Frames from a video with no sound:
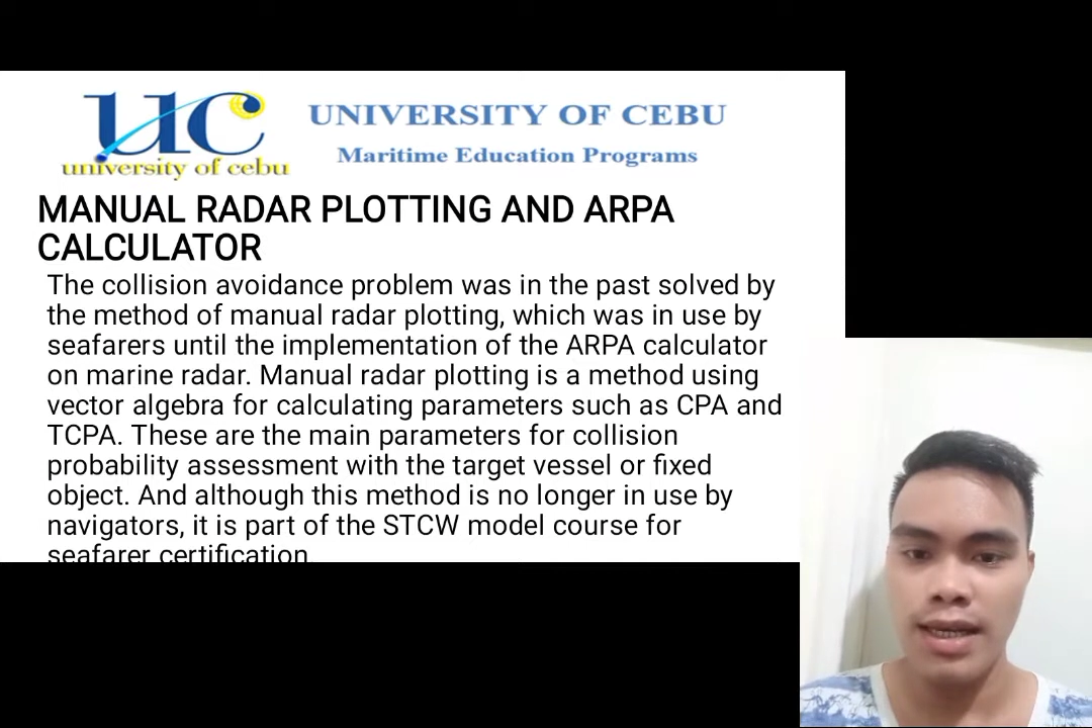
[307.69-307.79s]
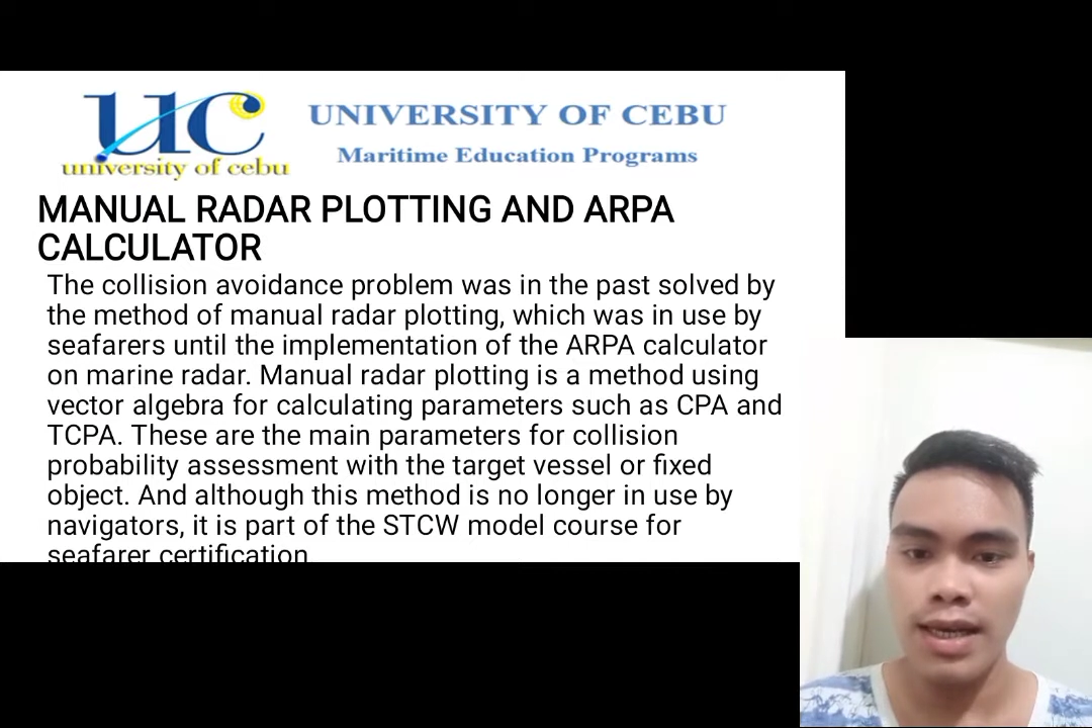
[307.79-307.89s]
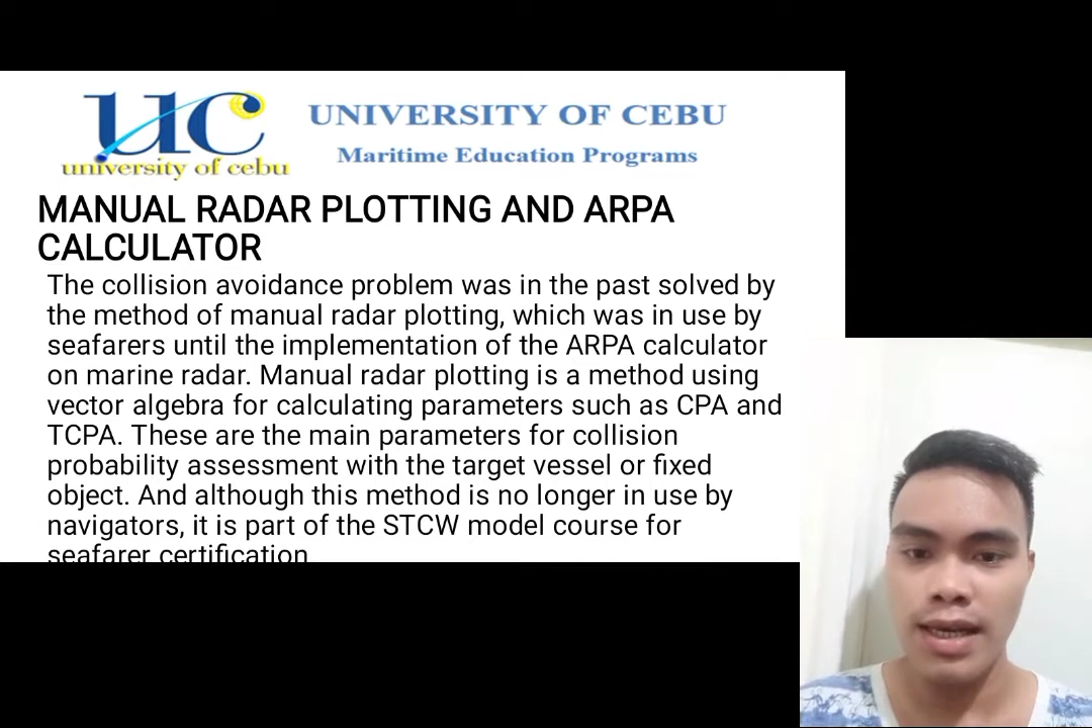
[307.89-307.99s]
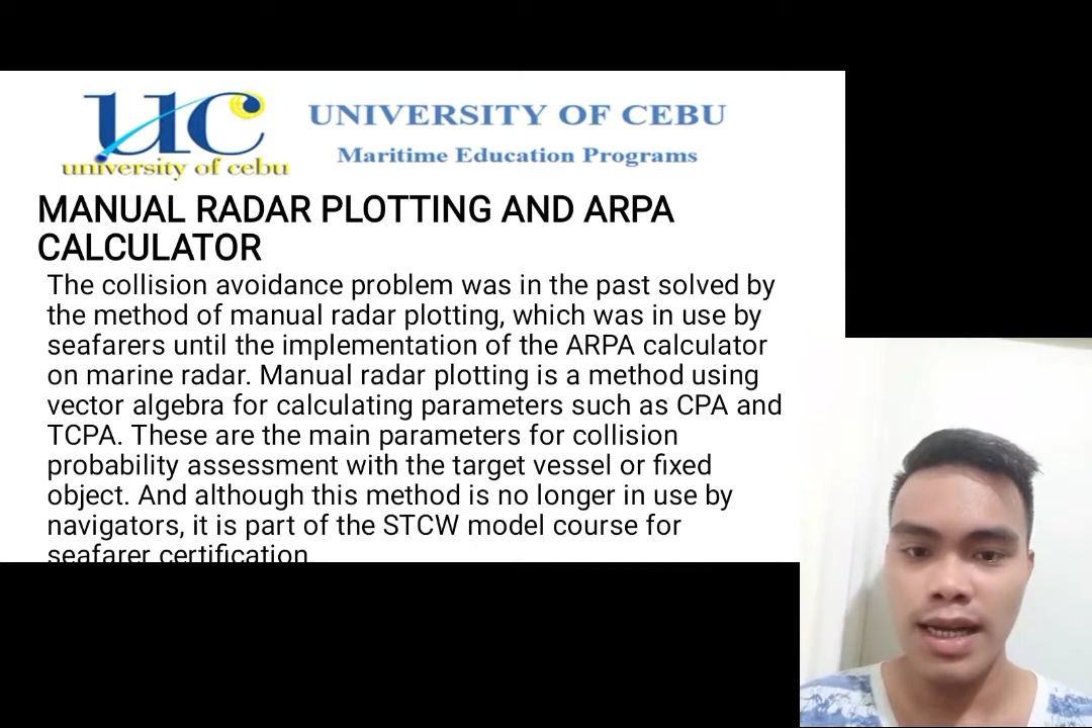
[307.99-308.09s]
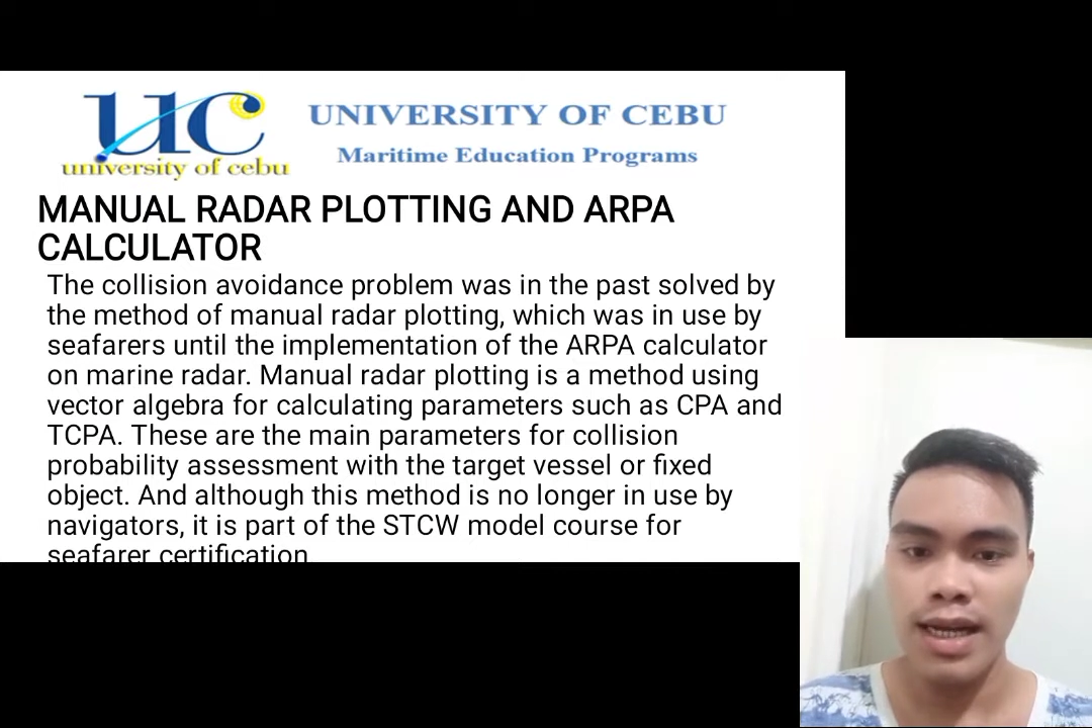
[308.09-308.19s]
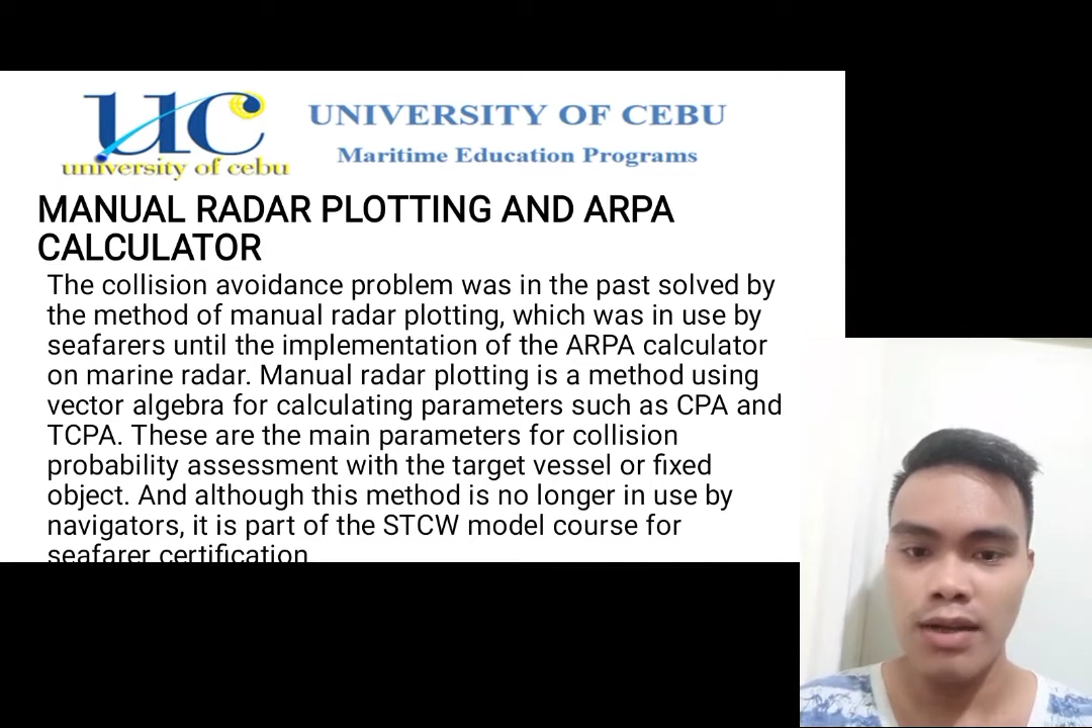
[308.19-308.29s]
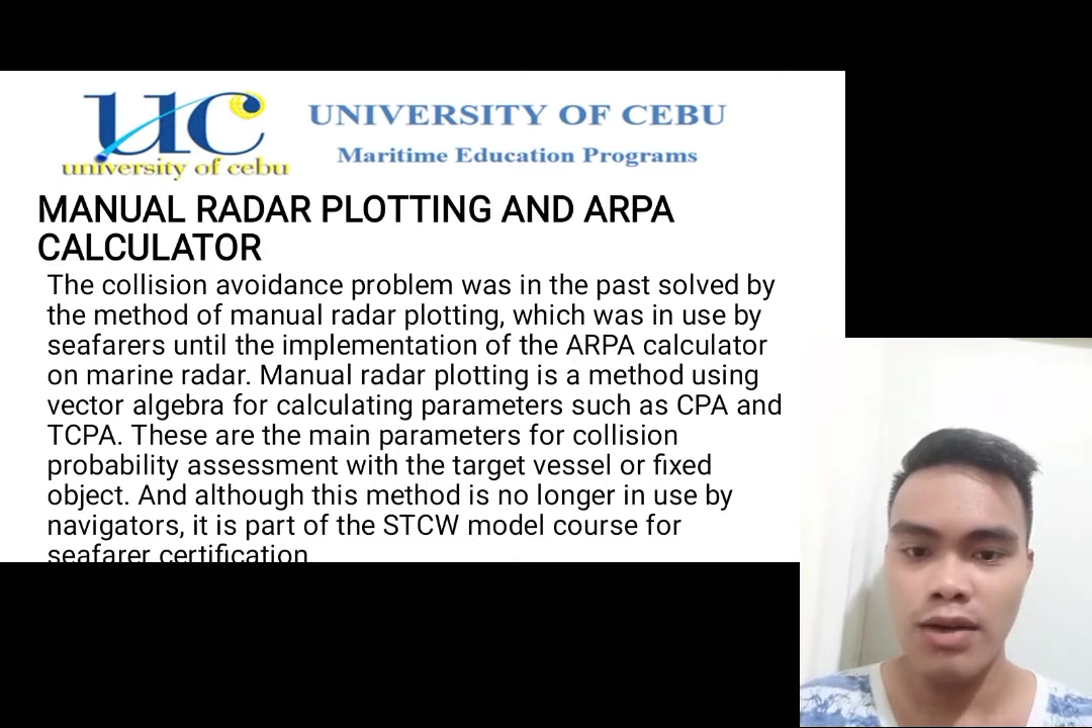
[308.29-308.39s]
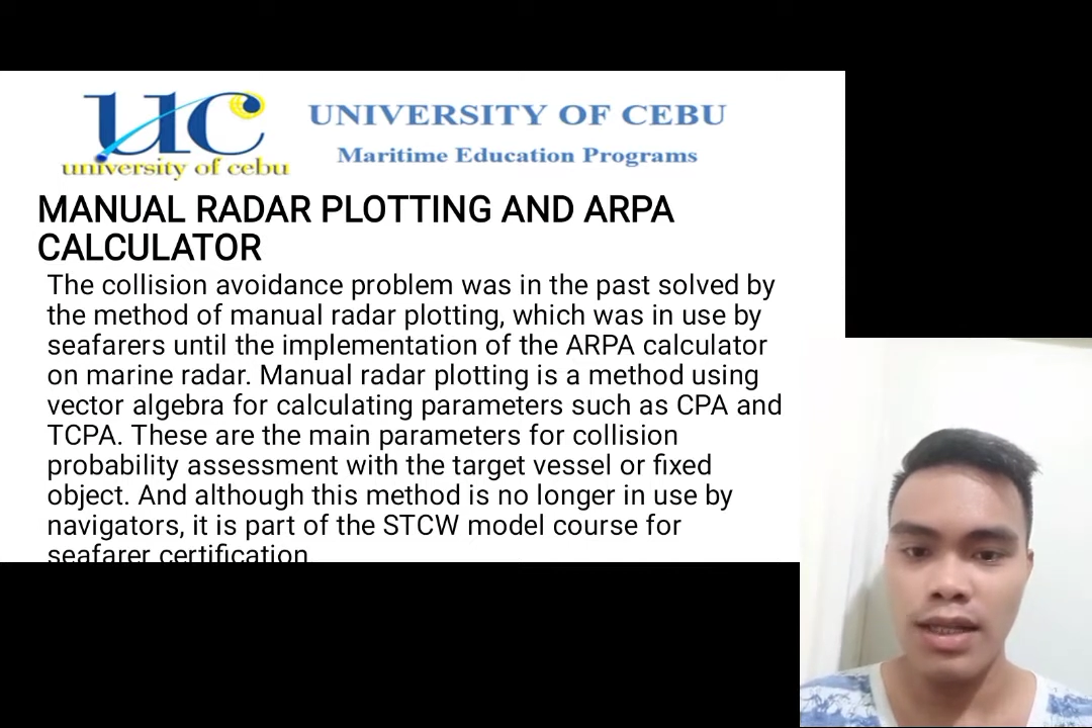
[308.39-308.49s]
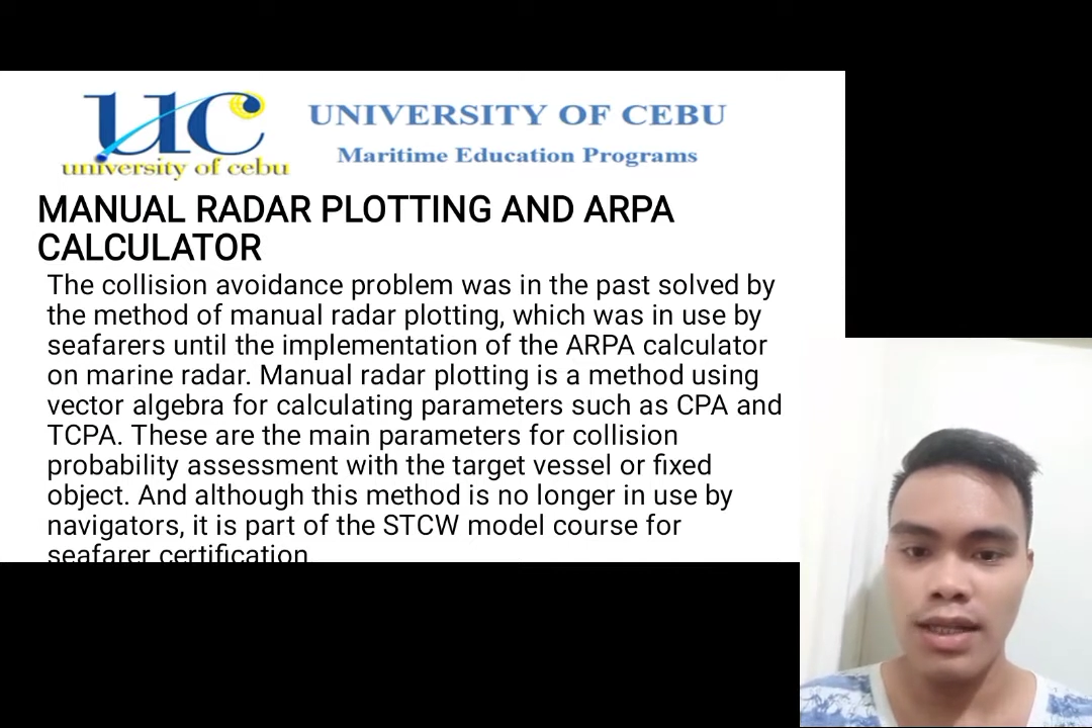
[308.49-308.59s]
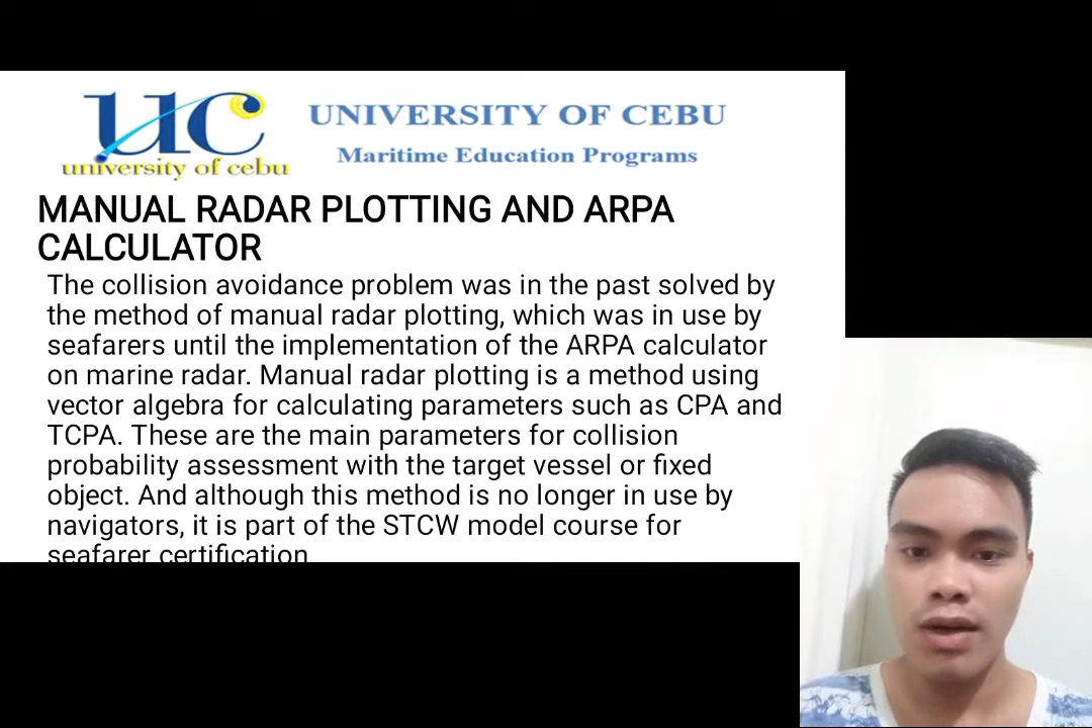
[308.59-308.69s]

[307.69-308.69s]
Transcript: and calculate the